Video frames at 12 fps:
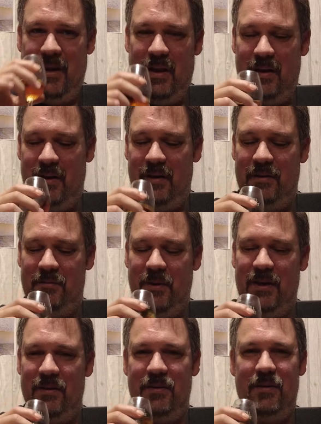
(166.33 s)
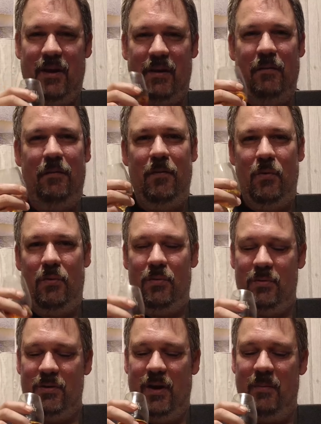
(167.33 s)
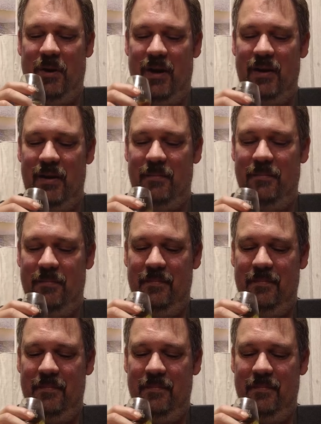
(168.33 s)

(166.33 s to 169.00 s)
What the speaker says: Honey sweetness, like a floral type honey,